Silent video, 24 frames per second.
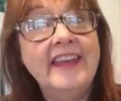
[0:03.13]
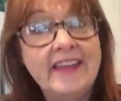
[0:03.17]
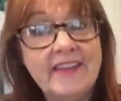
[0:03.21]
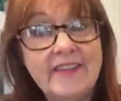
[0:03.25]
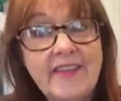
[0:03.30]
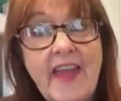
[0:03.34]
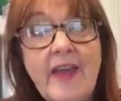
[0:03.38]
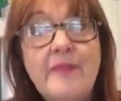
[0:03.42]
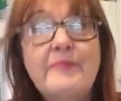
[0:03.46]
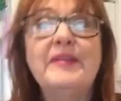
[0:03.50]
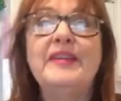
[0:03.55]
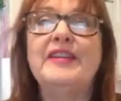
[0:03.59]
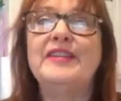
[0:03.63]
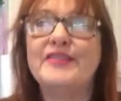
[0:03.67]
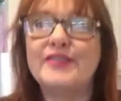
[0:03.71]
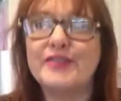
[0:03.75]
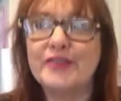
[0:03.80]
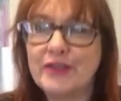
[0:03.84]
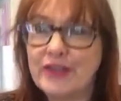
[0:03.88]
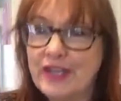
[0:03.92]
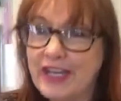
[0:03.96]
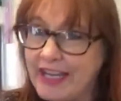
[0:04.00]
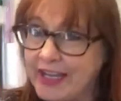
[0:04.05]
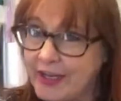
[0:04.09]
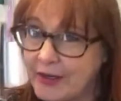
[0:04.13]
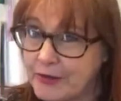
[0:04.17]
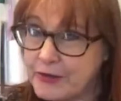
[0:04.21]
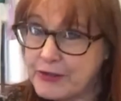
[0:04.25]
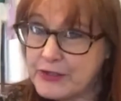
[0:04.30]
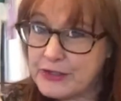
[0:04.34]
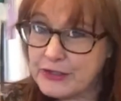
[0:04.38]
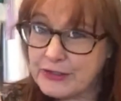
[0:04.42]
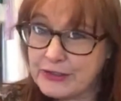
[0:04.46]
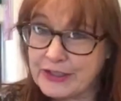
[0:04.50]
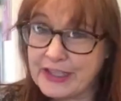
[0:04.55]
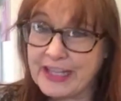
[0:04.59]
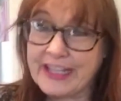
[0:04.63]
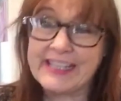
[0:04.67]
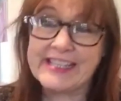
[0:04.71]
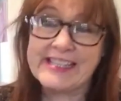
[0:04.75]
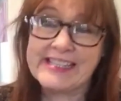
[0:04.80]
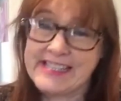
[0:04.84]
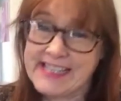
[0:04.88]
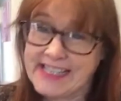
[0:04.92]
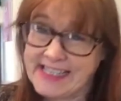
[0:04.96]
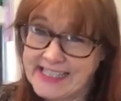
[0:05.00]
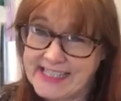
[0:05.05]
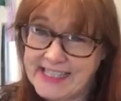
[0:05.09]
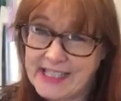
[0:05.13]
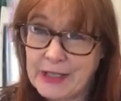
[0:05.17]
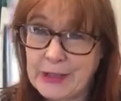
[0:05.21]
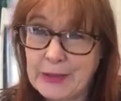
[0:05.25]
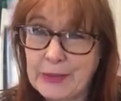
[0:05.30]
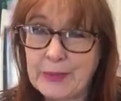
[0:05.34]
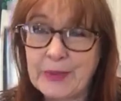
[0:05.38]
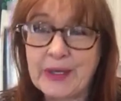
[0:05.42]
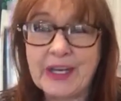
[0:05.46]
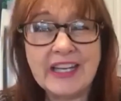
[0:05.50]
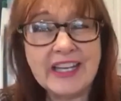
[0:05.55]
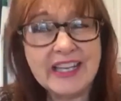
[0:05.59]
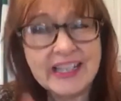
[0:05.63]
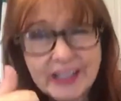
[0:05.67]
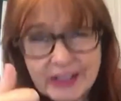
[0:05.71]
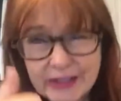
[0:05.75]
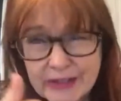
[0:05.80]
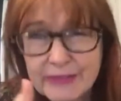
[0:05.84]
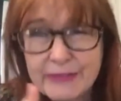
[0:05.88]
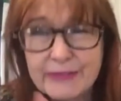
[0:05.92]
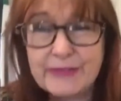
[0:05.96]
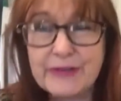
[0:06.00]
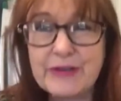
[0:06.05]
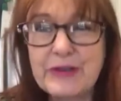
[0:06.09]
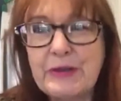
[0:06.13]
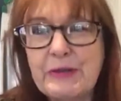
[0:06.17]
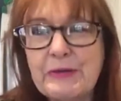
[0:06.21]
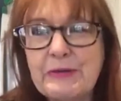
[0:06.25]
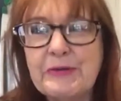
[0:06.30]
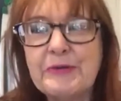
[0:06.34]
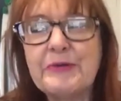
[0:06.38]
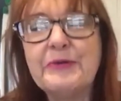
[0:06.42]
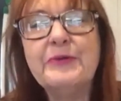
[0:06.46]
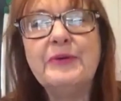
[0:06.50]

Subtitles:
That means your keto journey is continuing. Good for you.